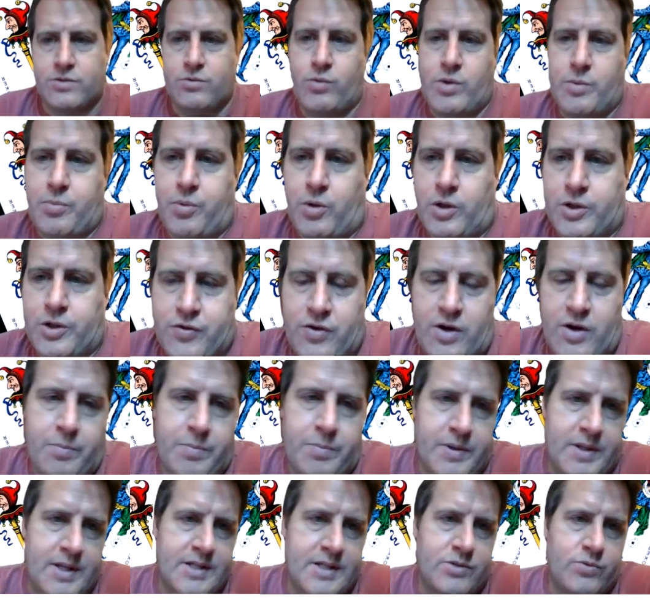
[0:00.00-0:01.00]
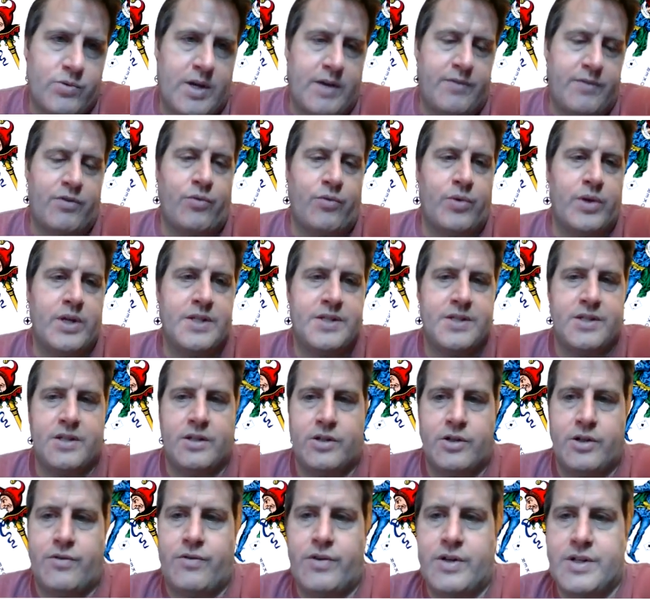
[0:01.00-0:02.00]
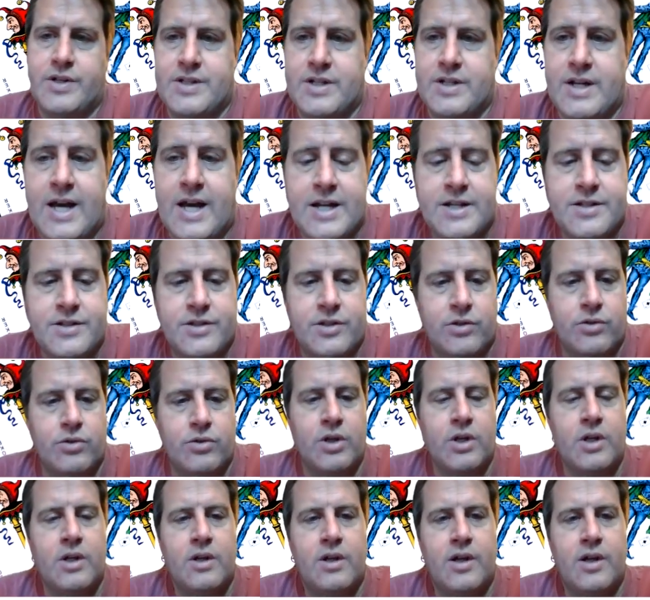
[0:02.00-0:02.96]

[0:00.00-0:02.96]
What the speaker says: We pull trump unless we have a good reason not to.